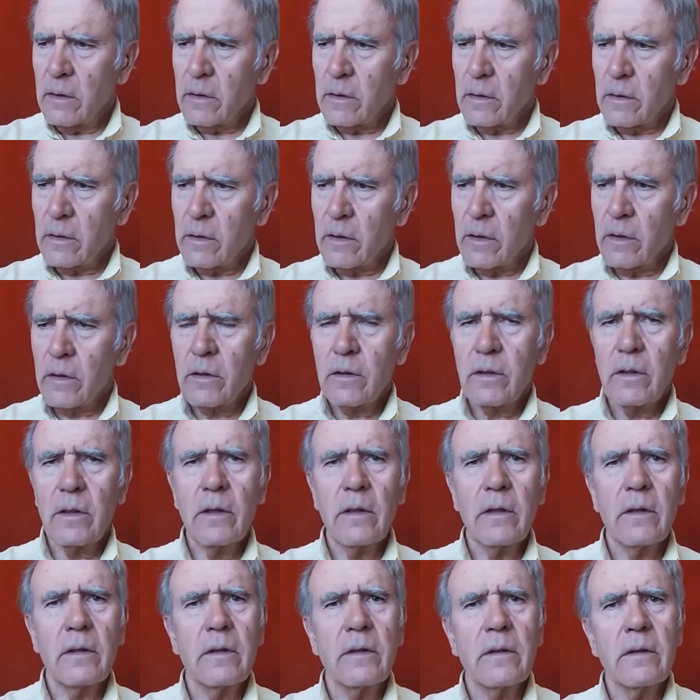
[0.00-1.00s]
The
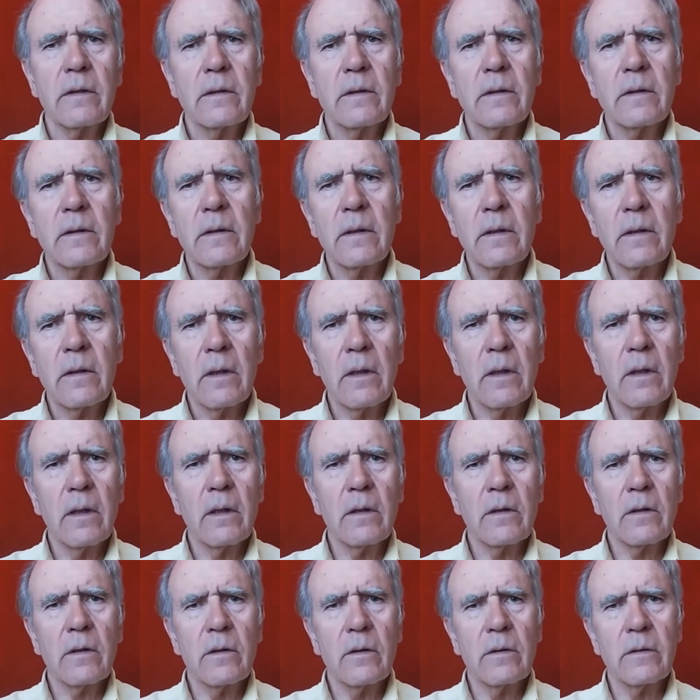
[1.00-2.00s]
notion
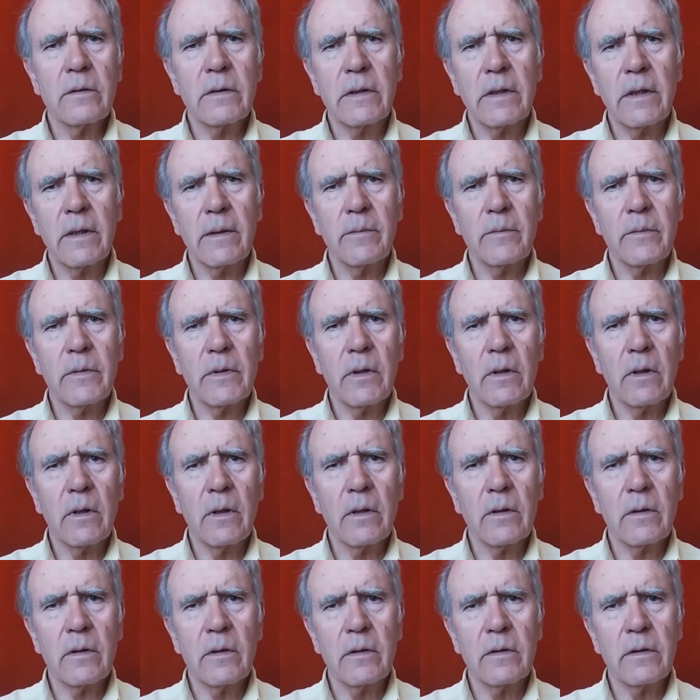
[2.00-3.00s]
or concept
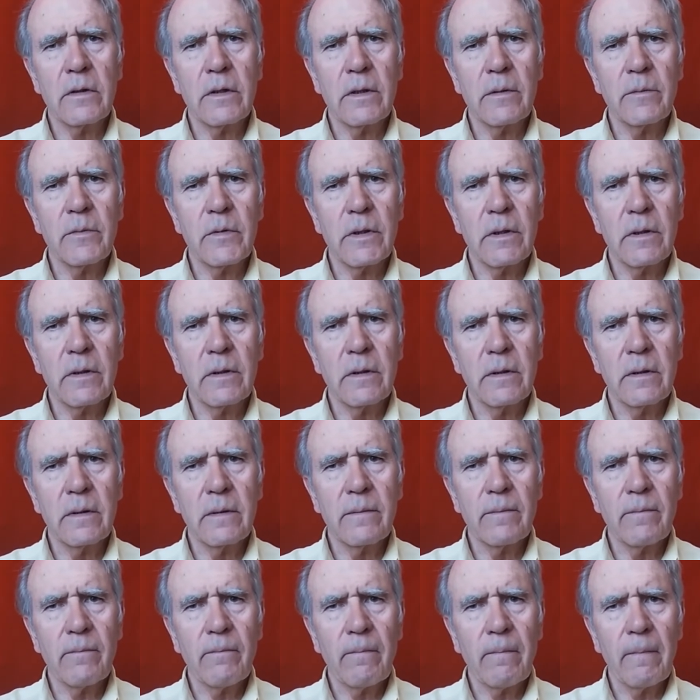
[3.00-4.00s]
or
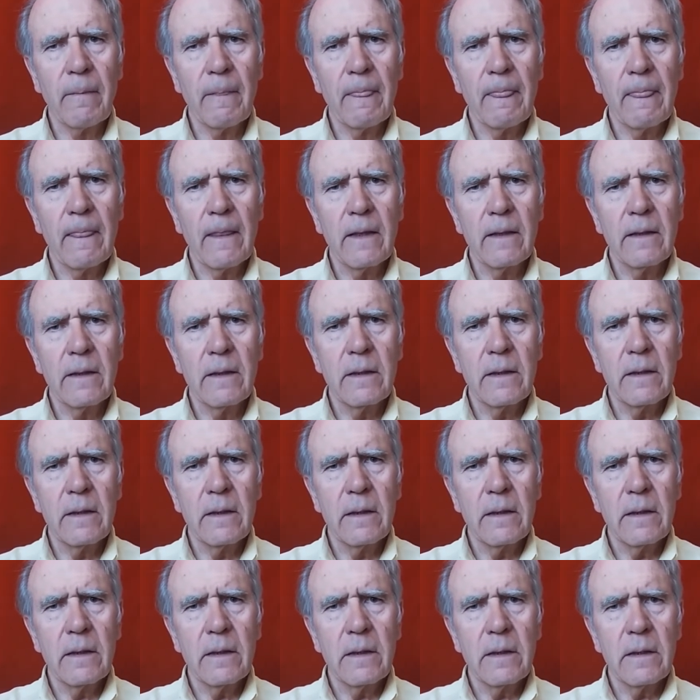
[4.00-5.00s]
conception,
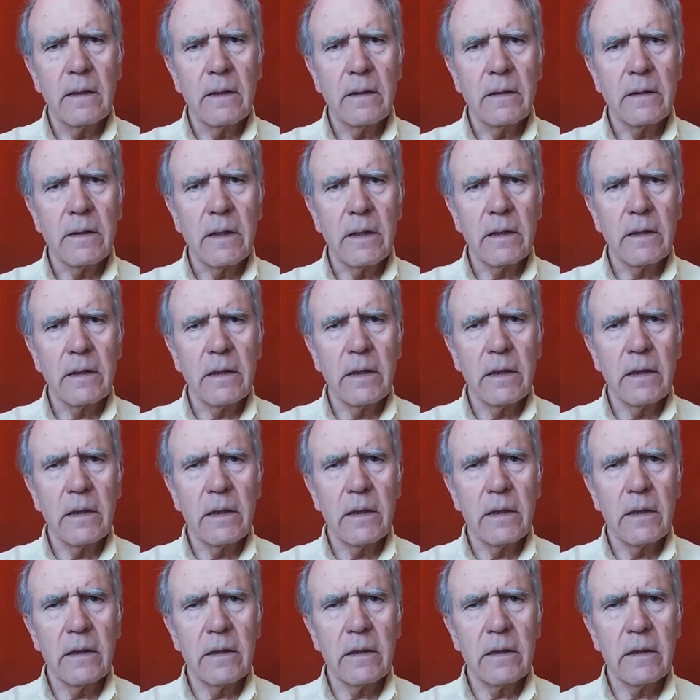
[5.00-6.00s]
that
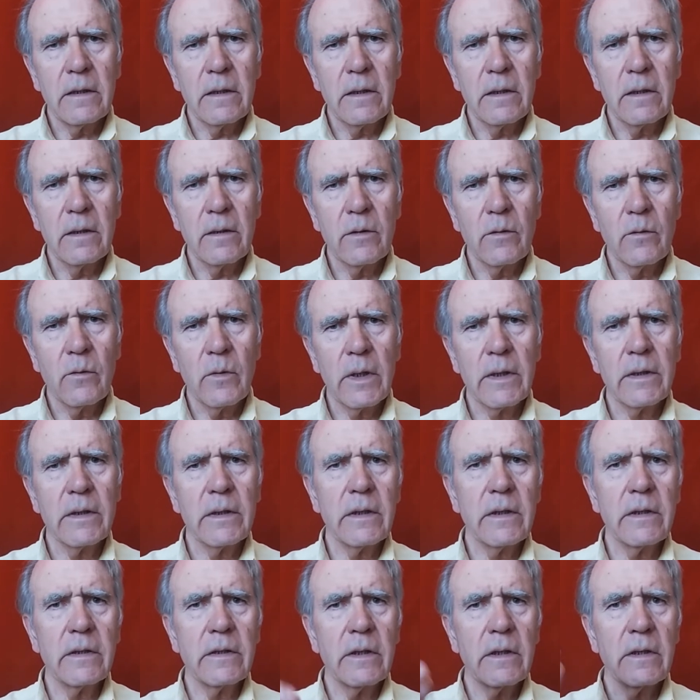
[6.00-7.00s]
is
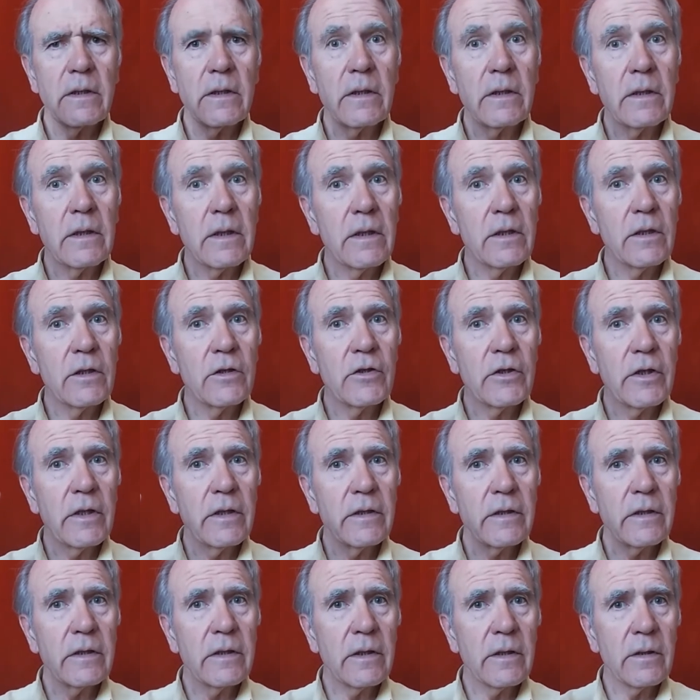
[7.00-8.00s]
what is in
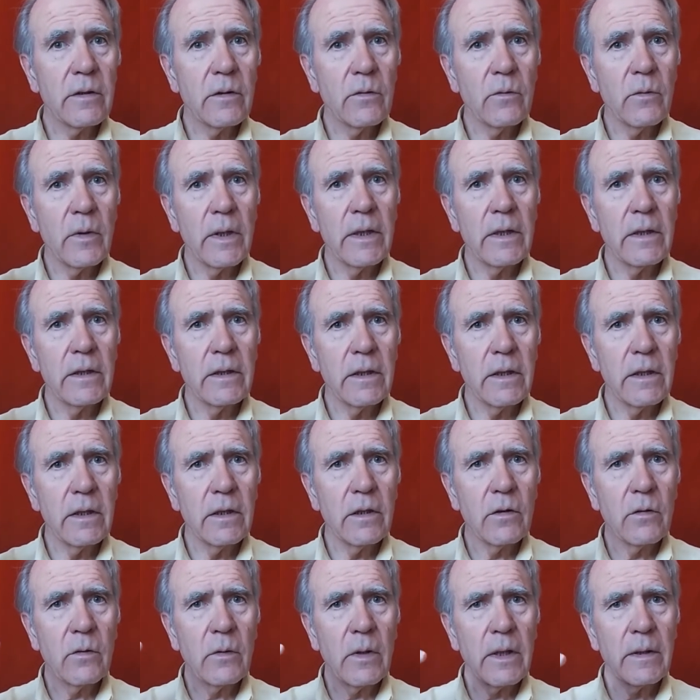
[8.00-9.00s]
intelligence when
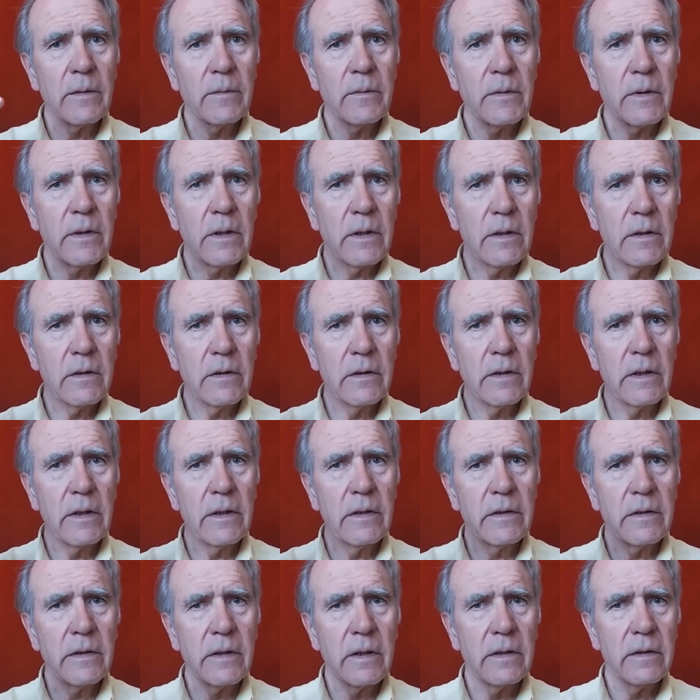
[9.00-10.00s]
it grasps
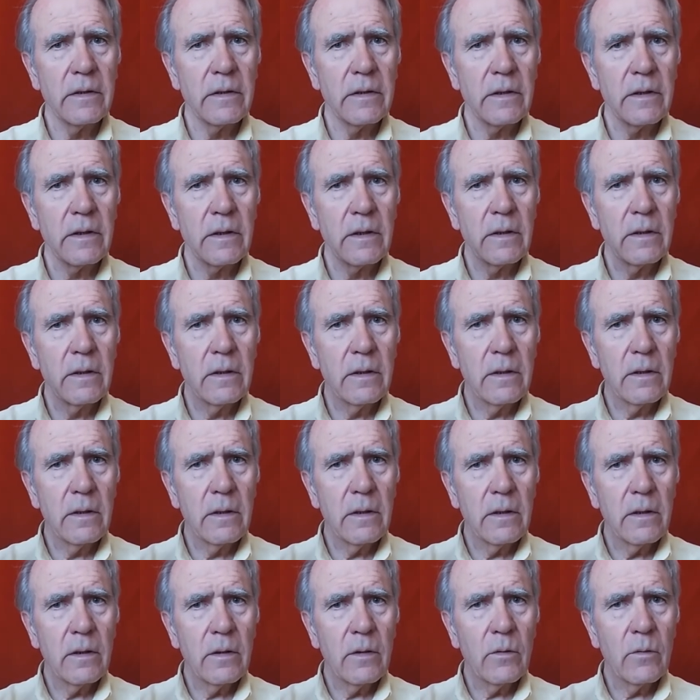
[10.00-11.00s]
the essence,
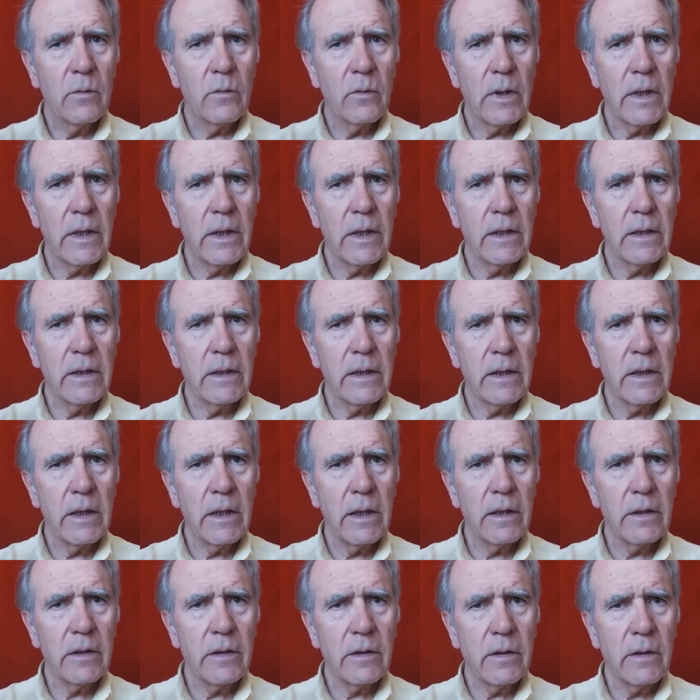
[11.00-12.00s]
when
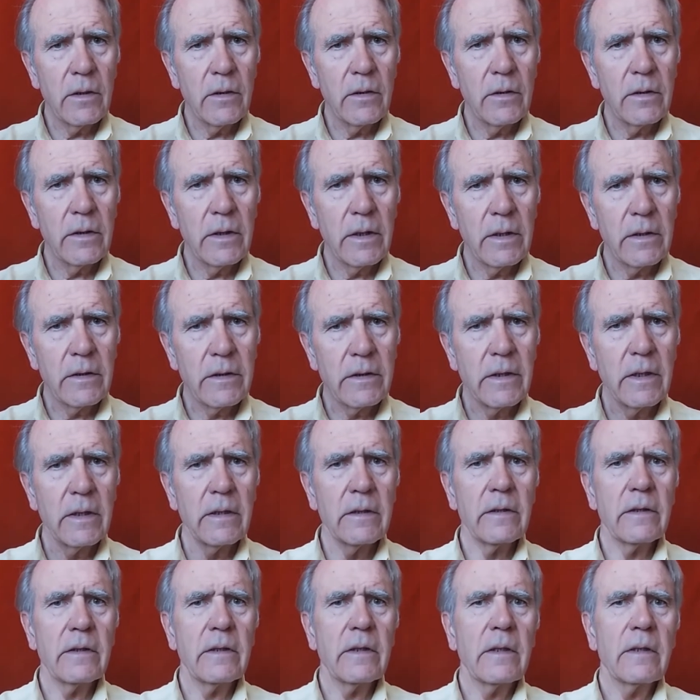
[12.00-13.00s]
it
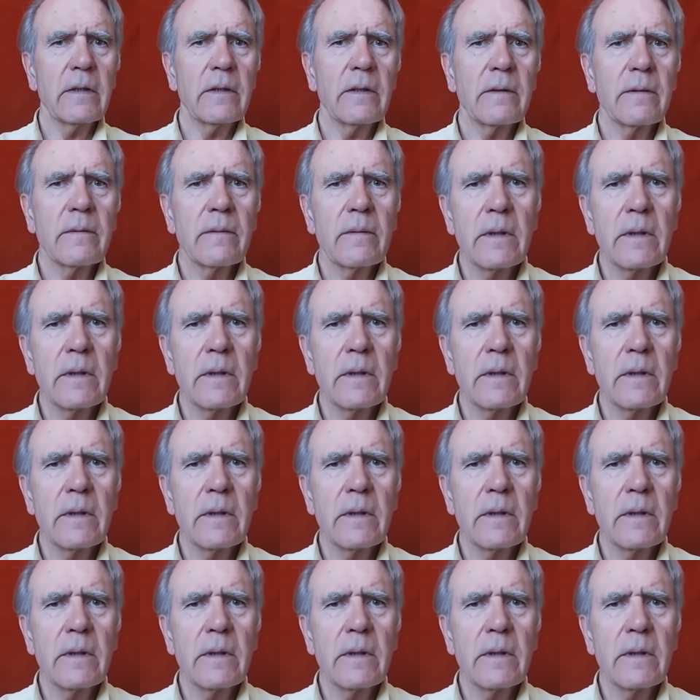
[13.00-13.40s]
understands.